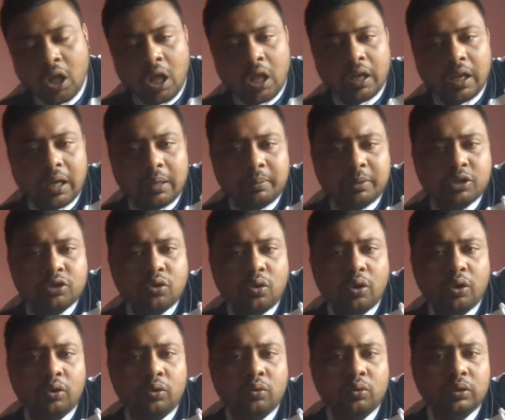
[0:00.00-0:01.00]
let me show
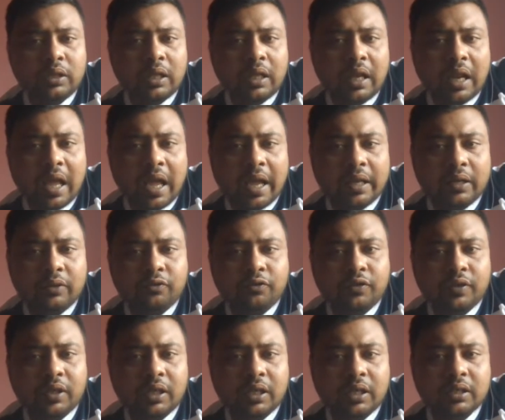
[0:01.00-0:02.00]
you the line
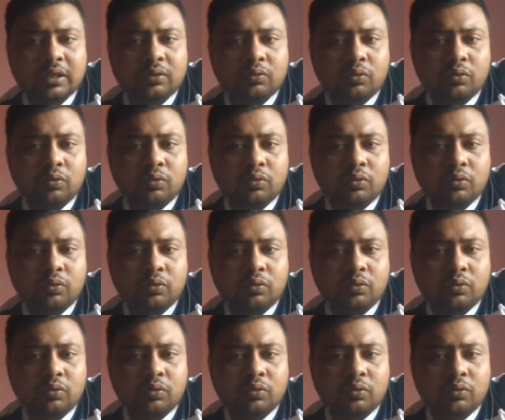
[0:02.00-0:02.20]
first,